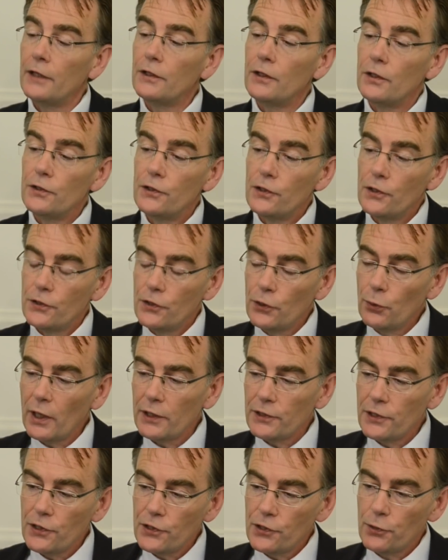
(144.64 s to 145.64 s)
And do you
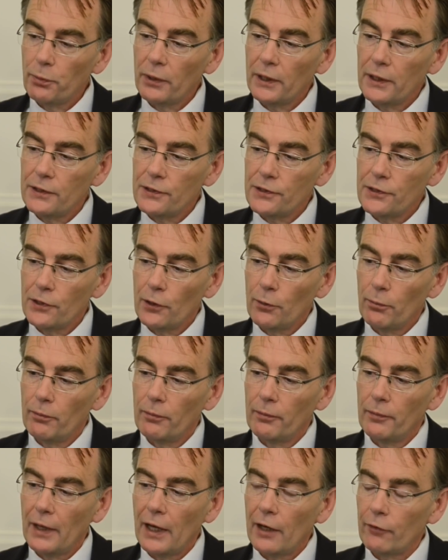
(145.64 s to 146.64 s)
anticipate
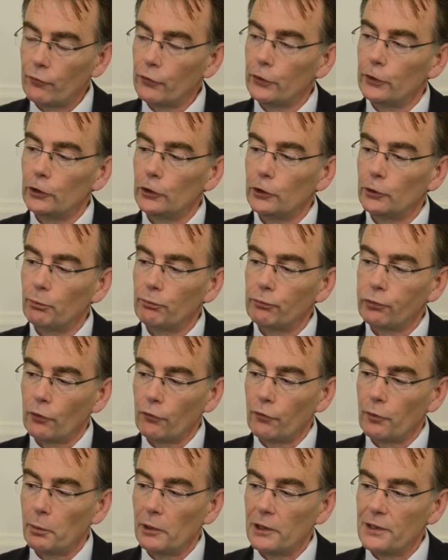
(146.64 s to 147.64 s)
some average
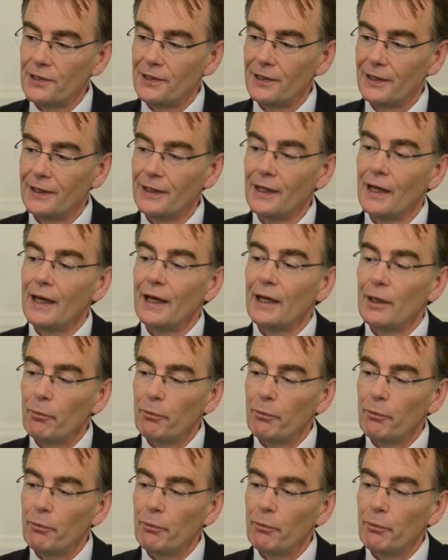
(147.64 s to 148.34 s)
profitability